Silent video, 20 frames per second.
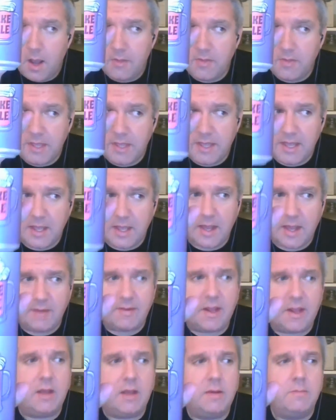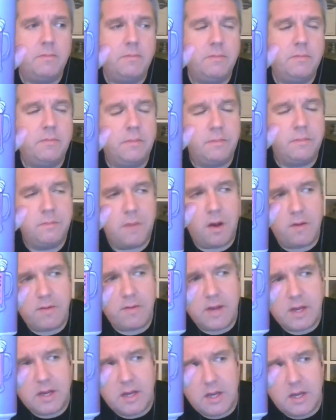and then you get kind of like
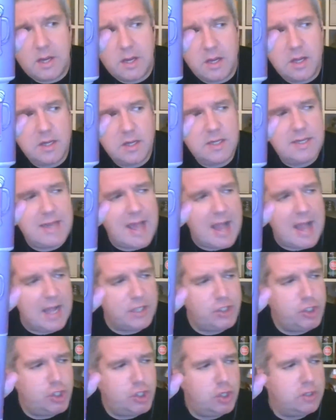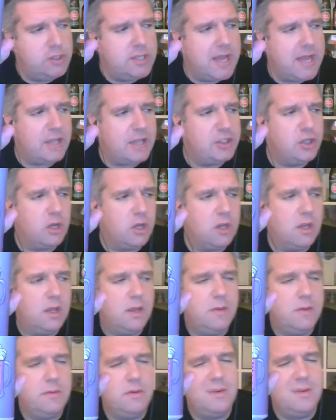mother Dutch Dutch
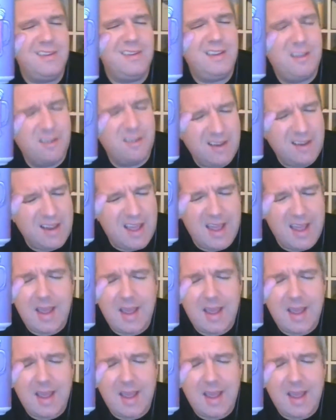chocolate. Don't